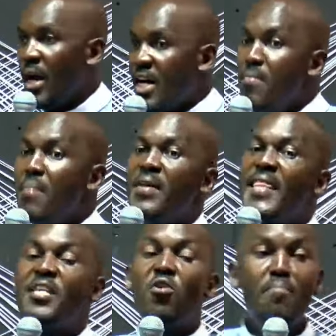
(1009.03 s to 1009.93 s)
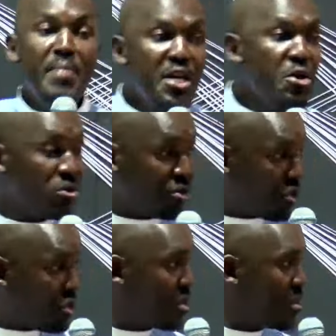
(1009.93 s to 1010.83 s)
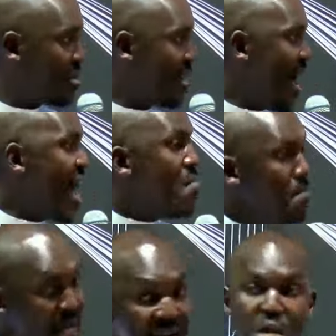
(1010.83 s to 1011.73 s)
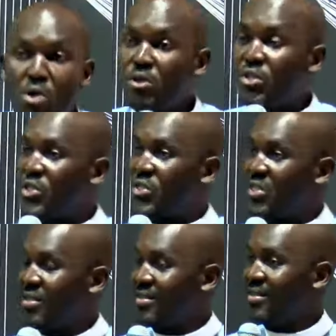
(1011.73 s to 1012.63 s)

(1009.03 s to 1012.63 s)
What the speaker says: Remember, there are dominions and minions